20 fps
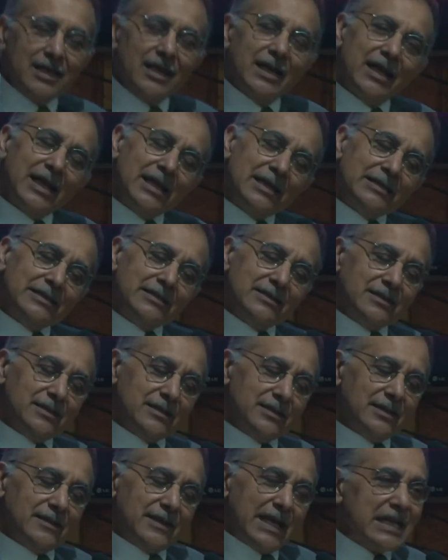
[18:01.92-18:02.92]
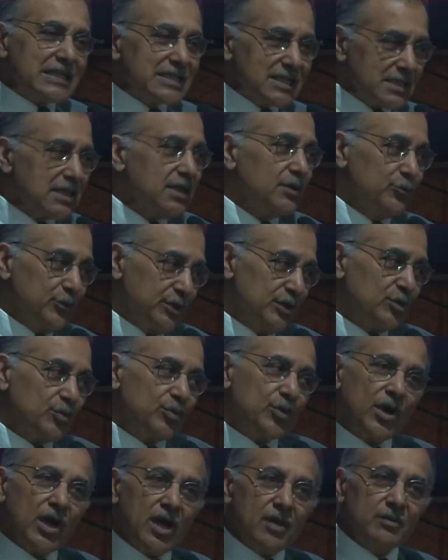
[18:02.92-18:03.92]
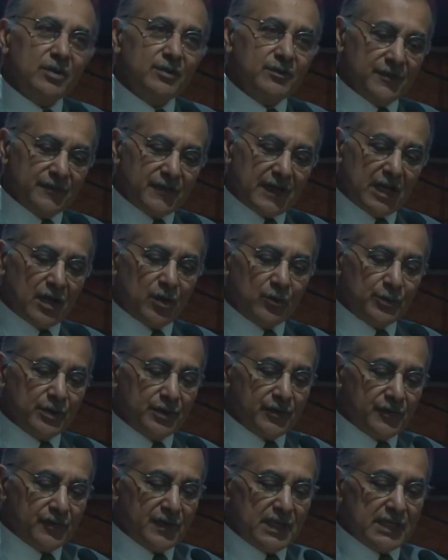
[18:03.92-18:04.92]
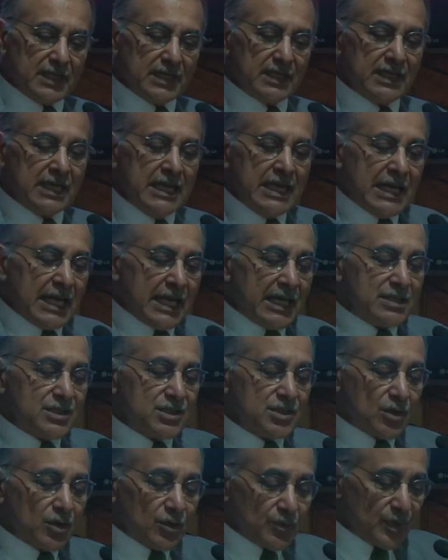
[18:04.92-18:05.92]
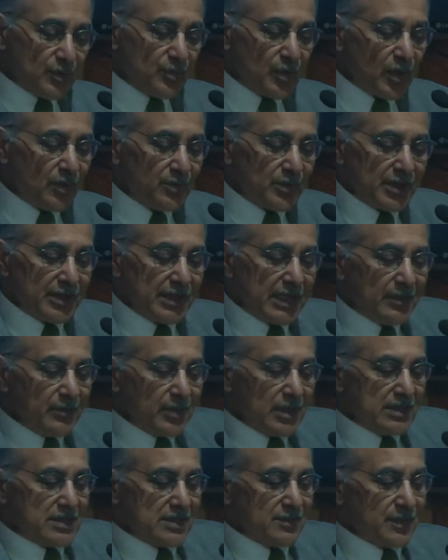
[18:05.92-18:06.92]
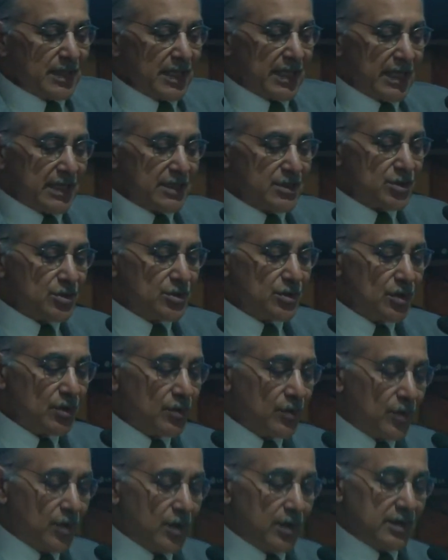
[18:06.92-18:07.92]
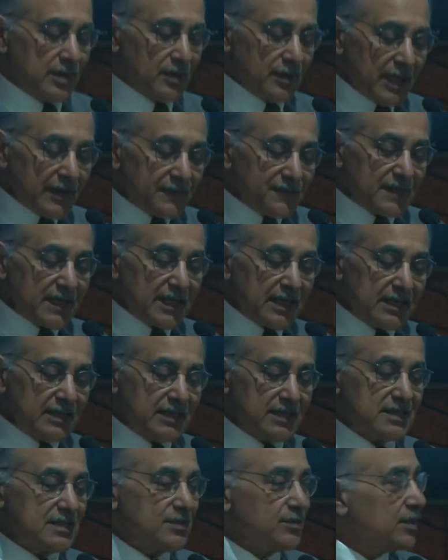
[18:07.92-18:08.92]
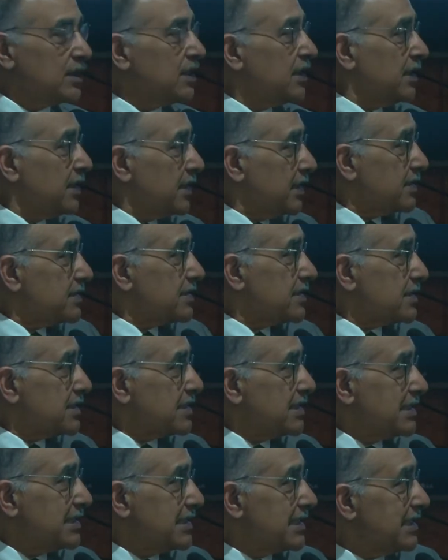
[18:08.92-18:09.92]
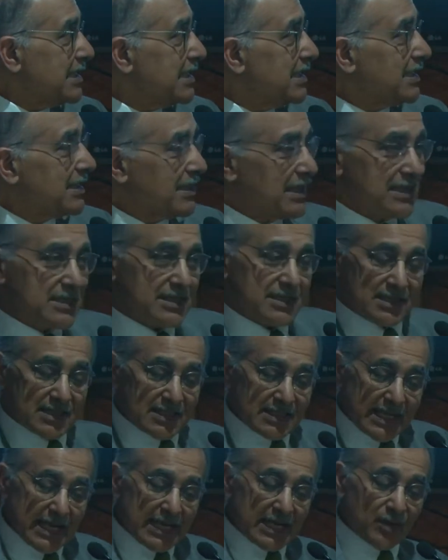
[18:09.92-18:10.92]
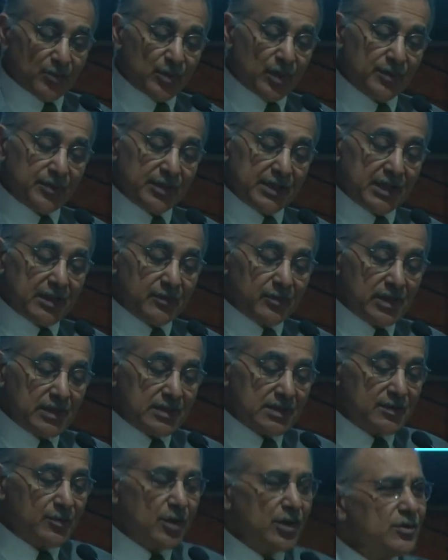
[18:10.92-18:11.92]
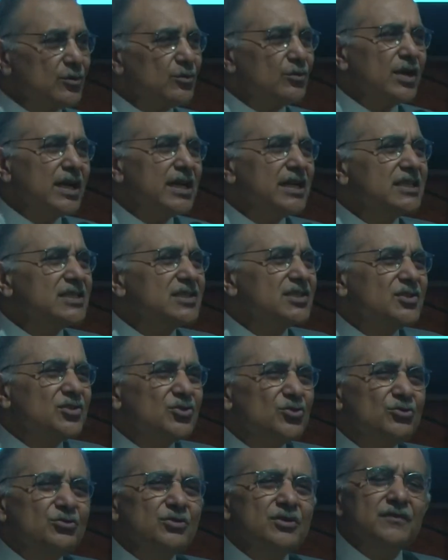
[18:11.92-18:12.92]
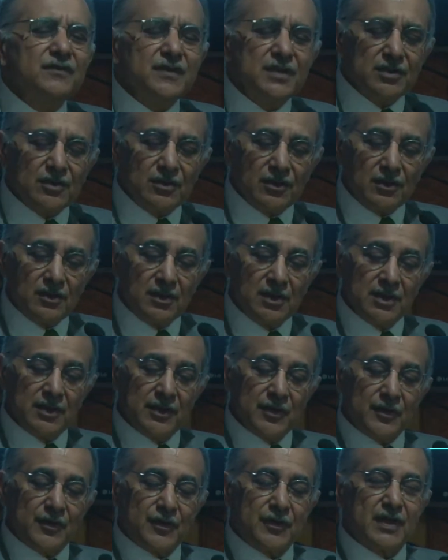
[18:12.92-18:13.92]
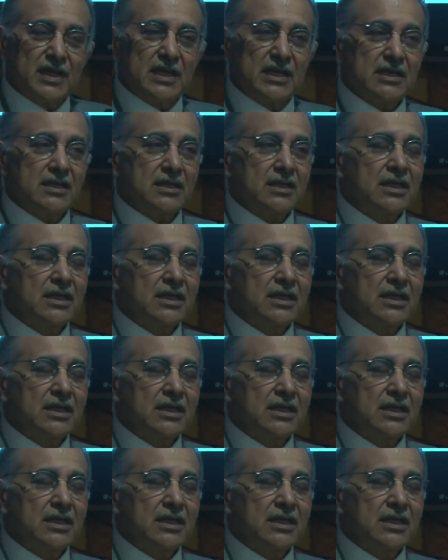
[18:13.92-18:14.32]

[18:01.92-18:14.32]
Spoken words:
And that's a real problem of how we're thinking. And so the pulmonary embolism case, on the left hand it's a CT, and that's a saddle pulmonary embolism. On the right, it's a trivial thing.